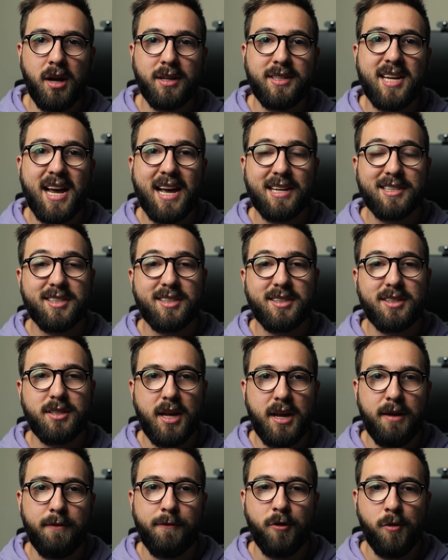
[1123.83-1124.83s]
attest
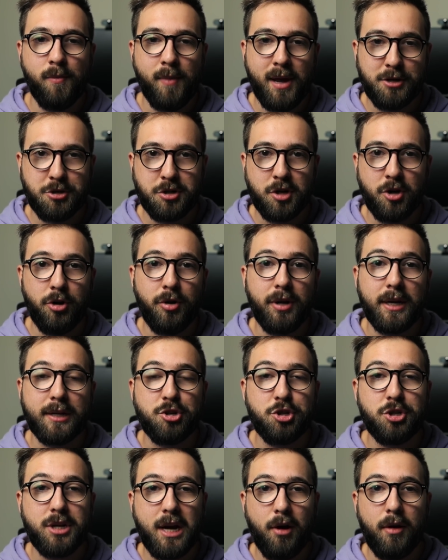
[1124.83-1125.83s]
to information or you can
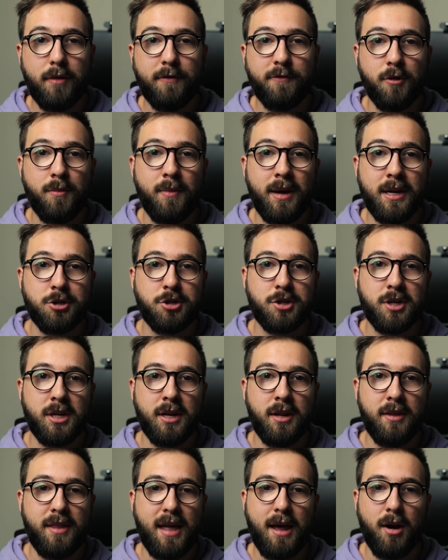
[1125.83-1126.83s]
share
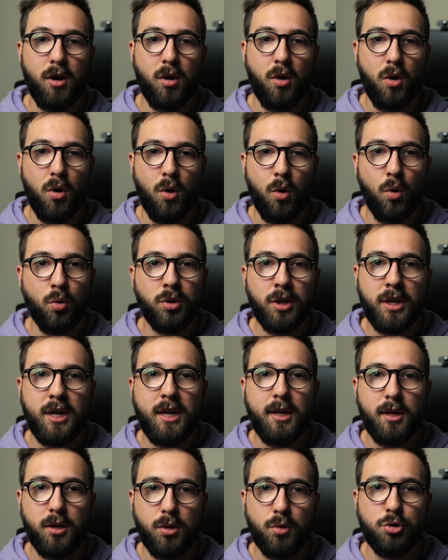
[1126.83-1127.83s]
information that only
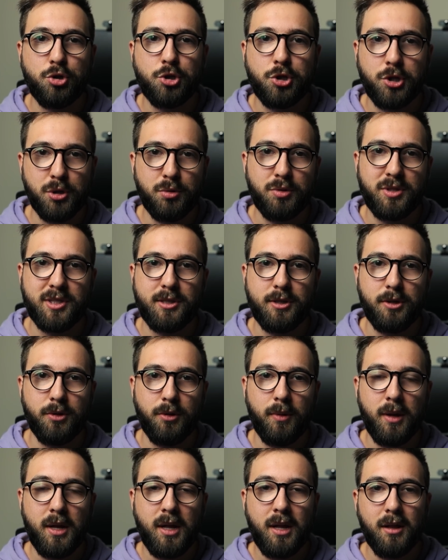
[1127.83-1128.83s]
you choose to,